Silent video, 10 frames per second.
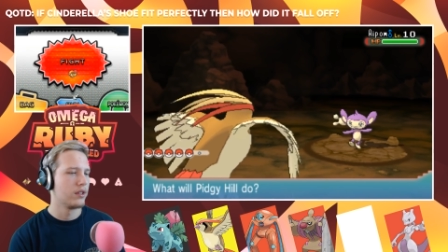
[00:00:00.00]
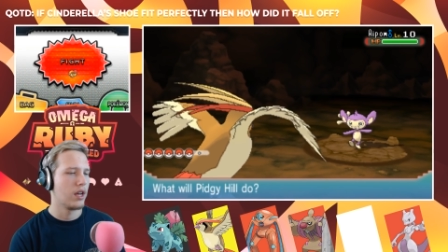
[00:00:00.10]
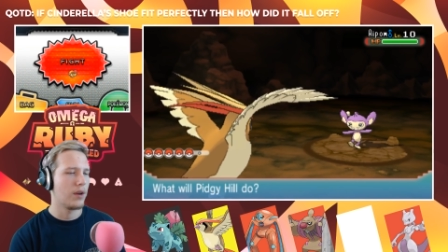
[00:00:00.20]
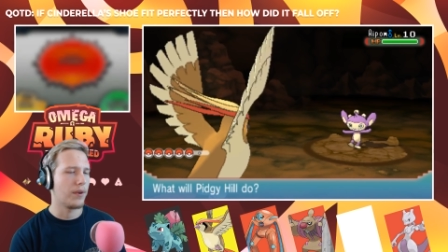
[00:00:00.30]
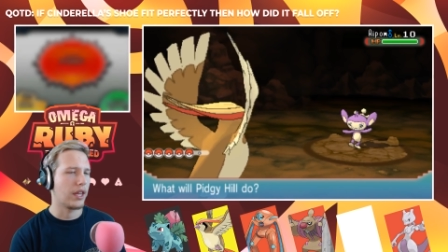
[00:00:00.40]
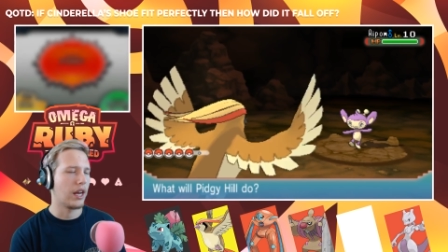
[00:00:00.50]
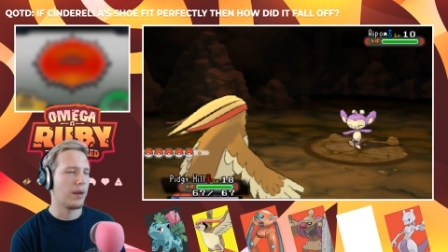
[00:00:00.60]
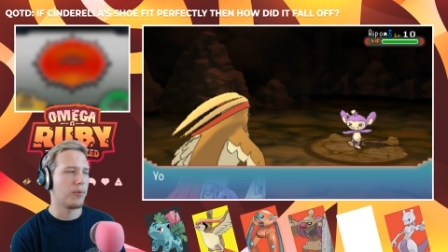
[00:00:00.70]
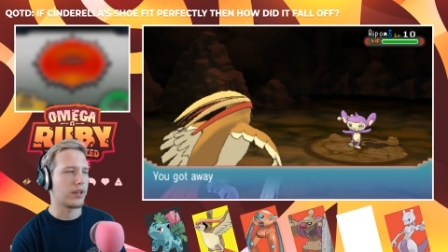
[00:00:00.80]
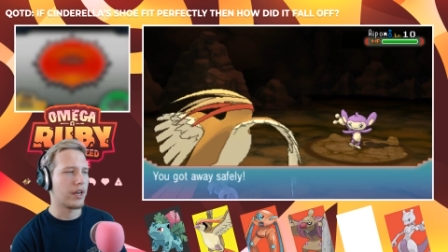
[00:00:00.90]
I don't want to get any
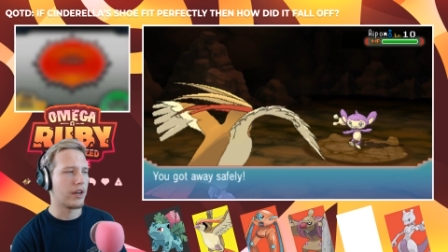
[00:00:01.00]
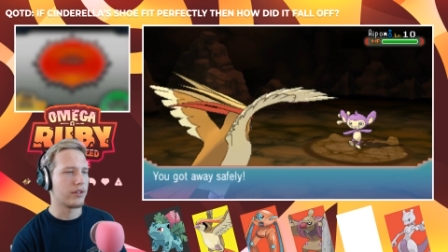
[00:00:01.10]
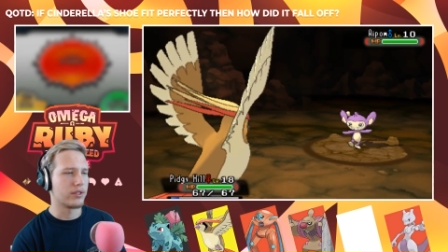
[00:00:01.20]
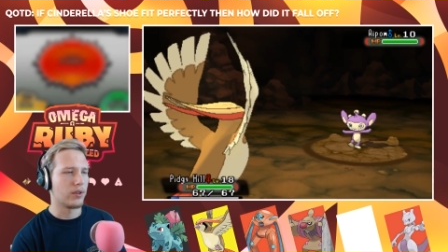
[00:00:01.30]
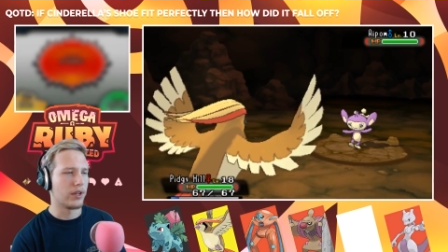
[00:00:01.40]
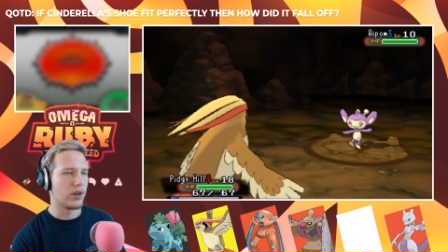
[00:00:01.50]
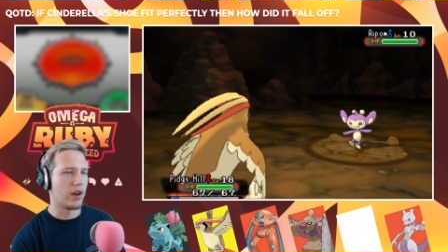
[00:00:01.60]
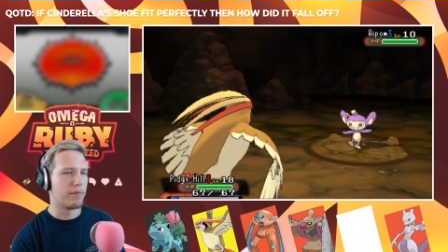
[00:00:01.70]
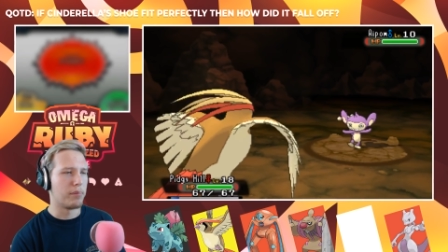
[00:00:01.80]
more encounters until I know I have